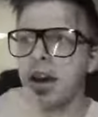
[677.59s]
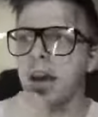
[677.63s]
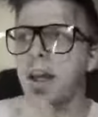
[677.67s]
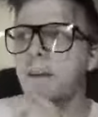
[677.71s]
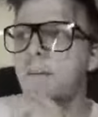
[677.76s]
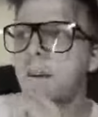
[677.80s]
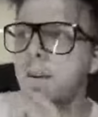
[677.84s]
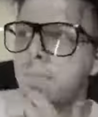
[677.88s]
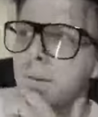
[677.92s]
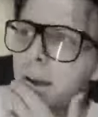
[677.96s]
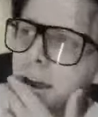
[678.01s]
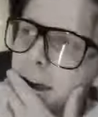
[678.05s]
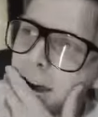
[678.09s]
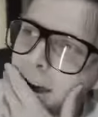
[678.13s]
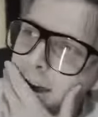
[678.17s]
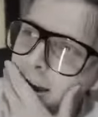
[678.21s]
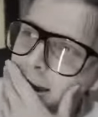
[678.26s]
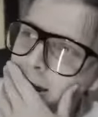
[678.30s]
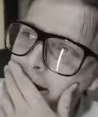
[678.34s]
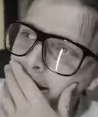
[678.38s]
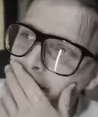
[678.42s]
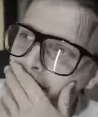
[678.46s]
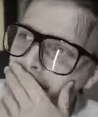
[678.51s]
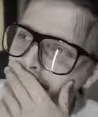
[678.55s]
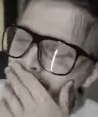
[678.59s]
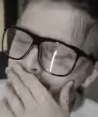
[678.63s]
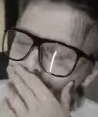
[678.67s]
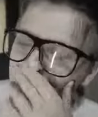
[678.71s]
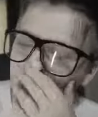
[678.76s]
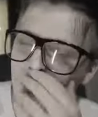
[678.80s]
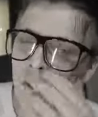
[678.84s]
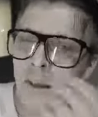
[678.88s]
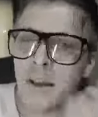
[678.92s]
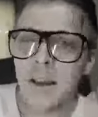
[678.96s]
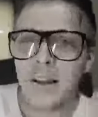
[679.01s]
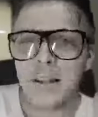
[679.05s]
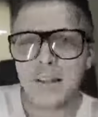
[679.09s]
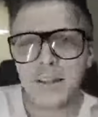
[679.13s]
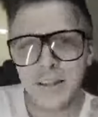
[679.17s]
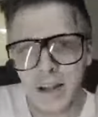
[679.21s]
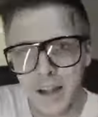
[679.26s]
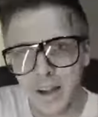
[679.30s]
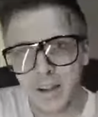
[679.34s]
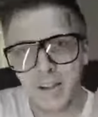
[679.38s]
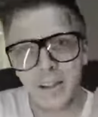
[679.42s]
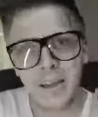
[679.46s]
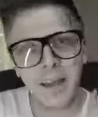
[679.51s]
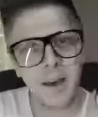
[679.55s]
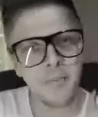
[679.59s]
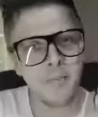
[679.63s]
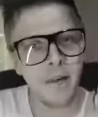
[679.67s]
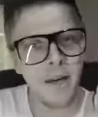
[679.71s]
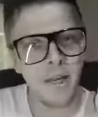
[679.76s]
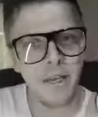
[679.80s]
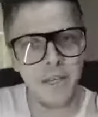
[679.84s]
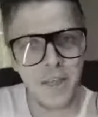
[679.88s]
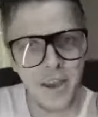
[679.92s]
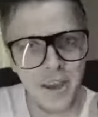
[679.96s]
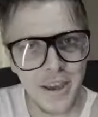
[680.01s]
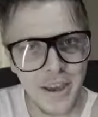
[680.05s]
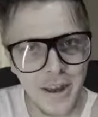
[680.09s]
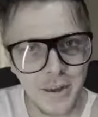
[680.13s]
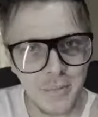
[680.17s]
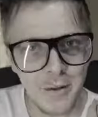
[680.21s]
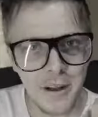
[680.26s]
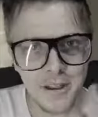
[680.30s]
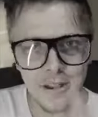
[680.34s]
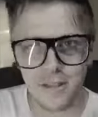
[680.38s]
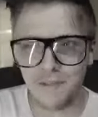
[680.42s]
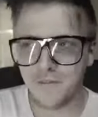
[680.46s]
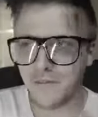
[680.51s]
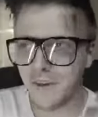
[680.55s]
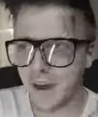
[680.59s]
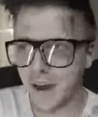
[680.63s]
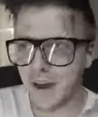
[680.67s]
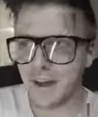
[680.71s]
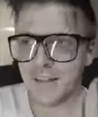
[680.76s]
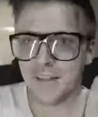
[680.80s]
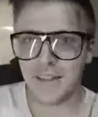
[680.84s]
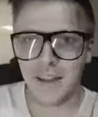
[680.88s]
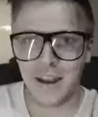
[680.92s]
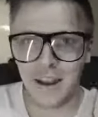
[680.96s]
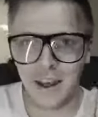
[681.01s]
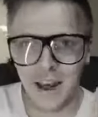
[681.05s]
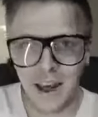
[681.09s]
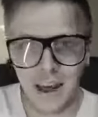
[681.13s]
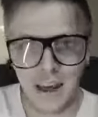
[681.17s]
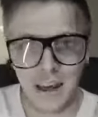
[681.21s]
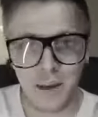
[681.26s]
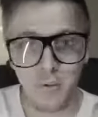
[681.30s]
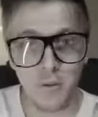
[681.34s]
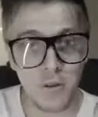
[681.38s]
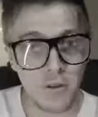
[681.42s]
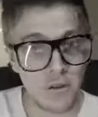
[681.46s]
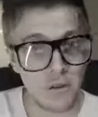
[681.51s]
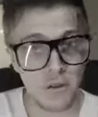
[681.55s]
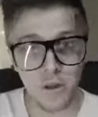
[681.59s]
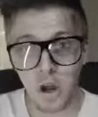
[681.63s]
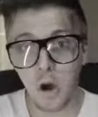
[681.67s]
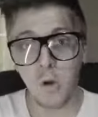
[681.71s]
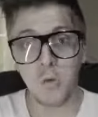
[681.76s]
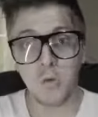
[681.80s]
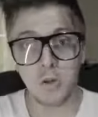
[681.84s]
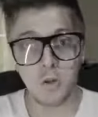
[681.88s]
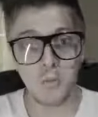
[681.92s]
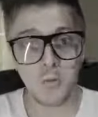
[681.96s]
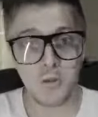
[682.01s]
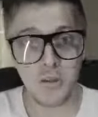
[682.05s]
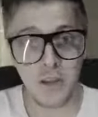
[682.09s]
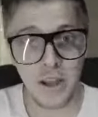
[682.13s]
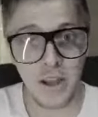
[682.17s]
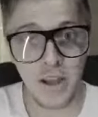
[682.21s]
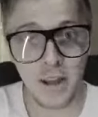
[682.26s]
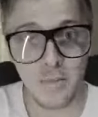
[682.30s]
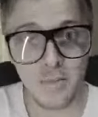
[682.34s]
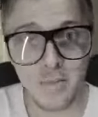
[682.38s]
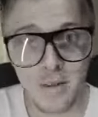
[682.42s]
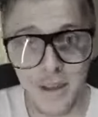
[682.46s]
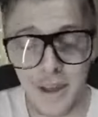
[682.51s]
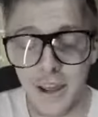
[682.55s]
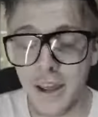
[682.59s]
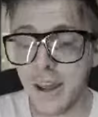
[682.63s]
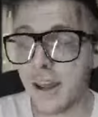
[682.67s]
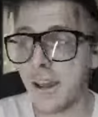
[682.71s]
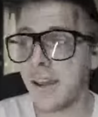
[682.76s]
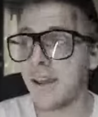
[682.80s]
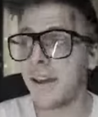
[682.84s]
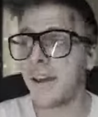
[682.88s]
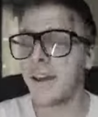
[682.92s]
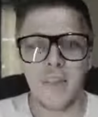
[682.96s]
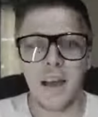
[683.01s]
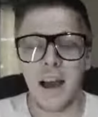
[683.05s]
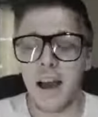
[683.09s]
I'm like, man. Suddenly I'm not thinking about the fact that I was dosed with DMT.